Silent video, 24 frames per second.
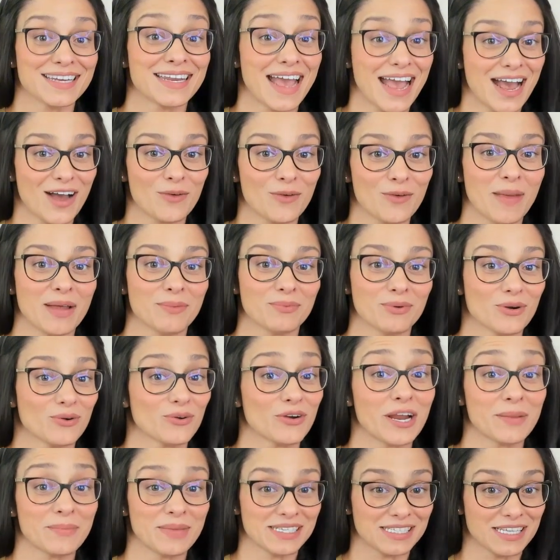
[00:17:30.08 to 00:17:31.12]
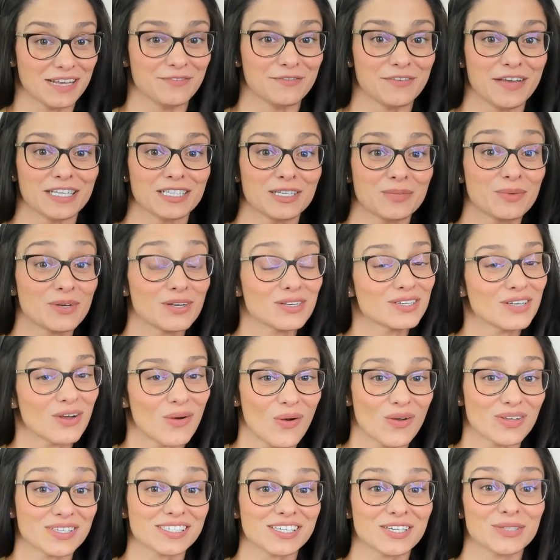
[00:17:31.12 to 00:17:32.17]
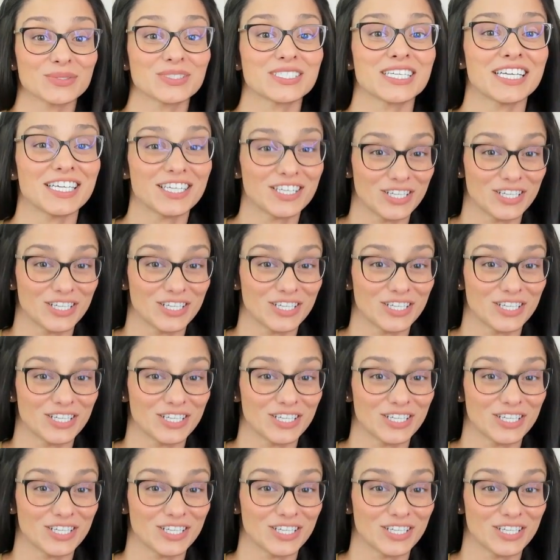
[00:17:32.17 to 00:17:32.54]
now my program is available also to